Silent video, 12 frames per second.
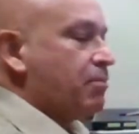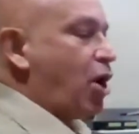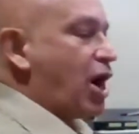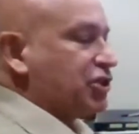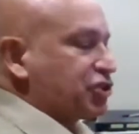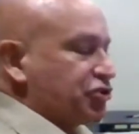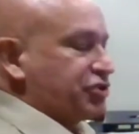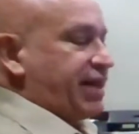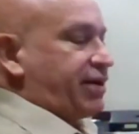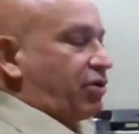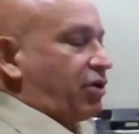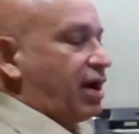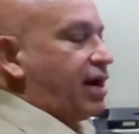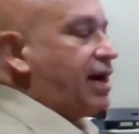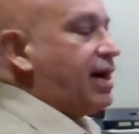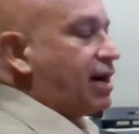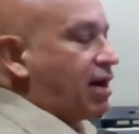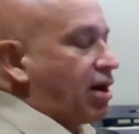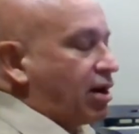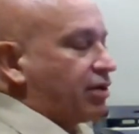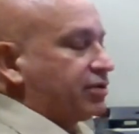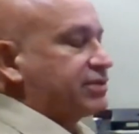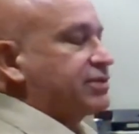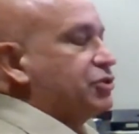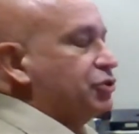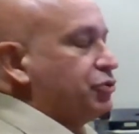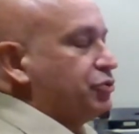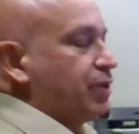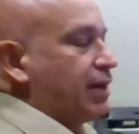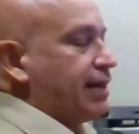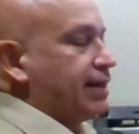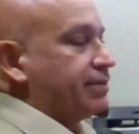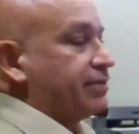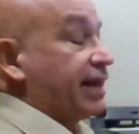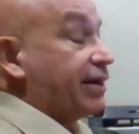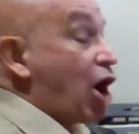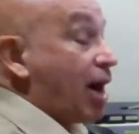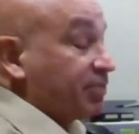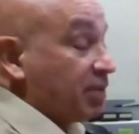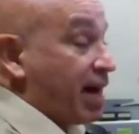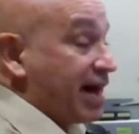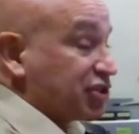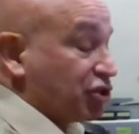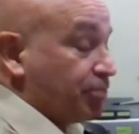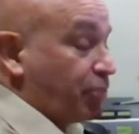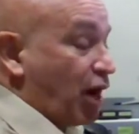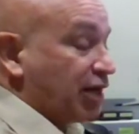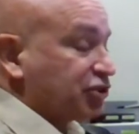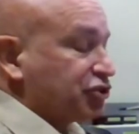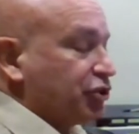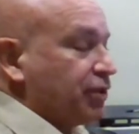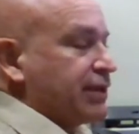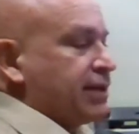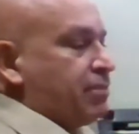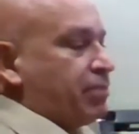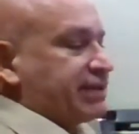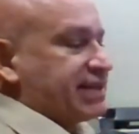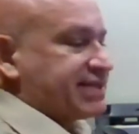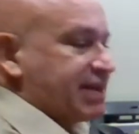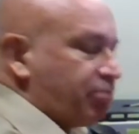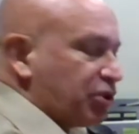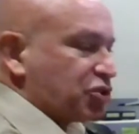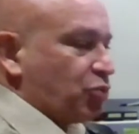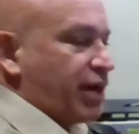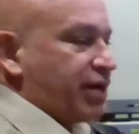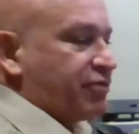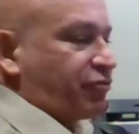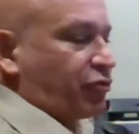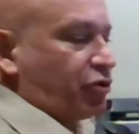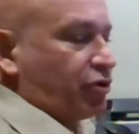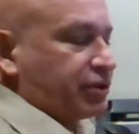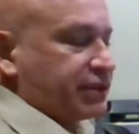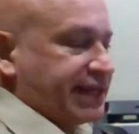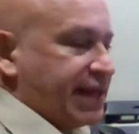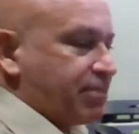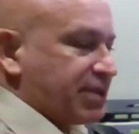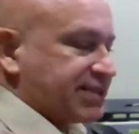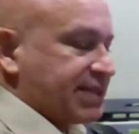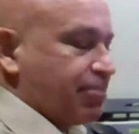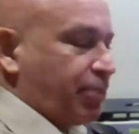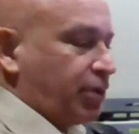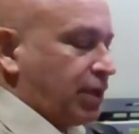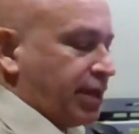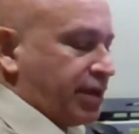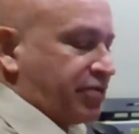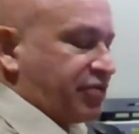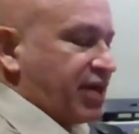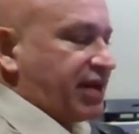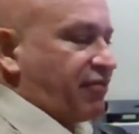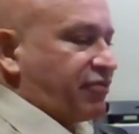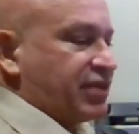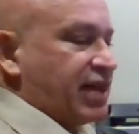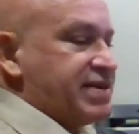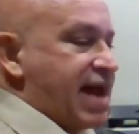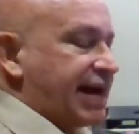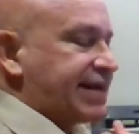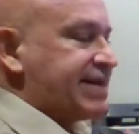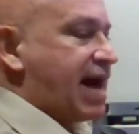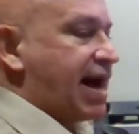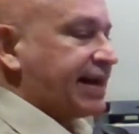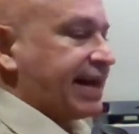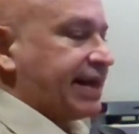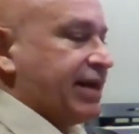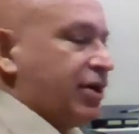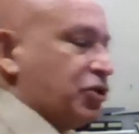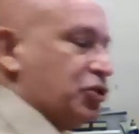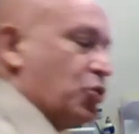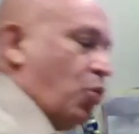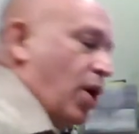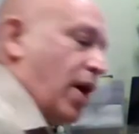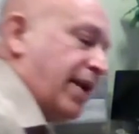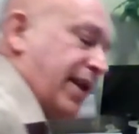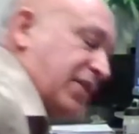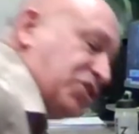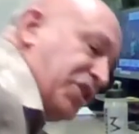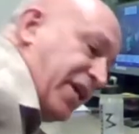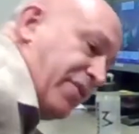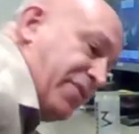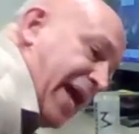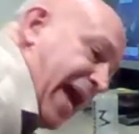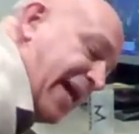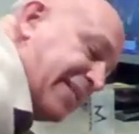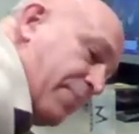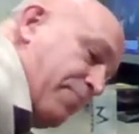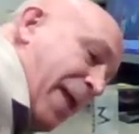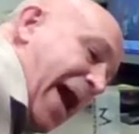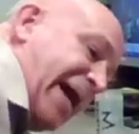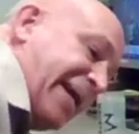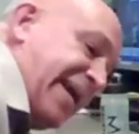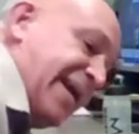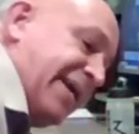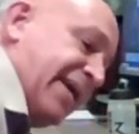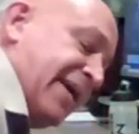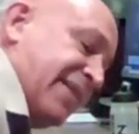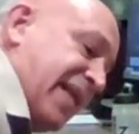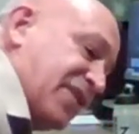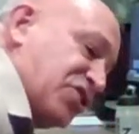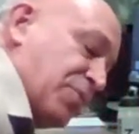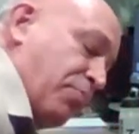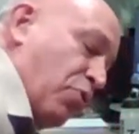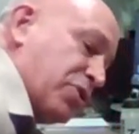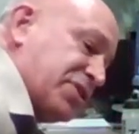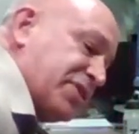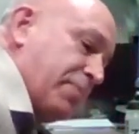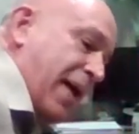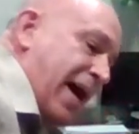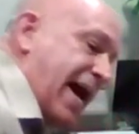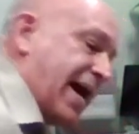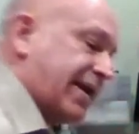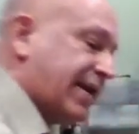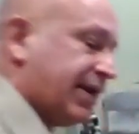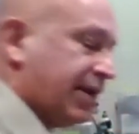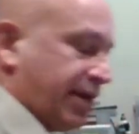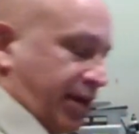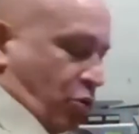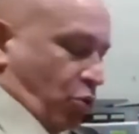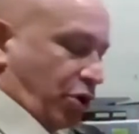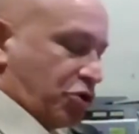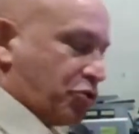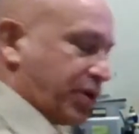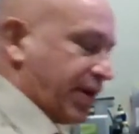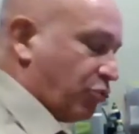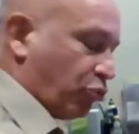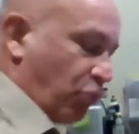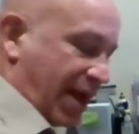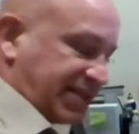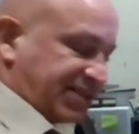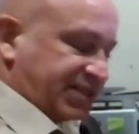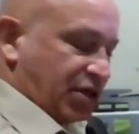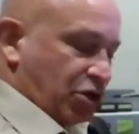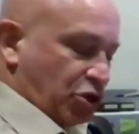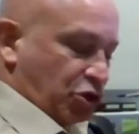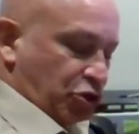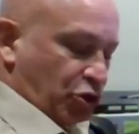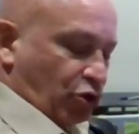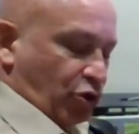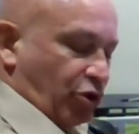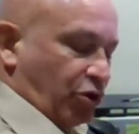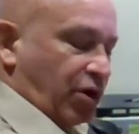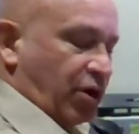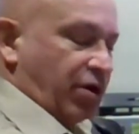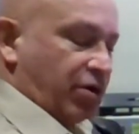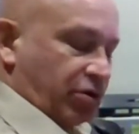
postures that are to optimize good posture, but the simplest one to keep it simple, think of the 90-90. You want a chair that has a backing that supports the back, where you can rest your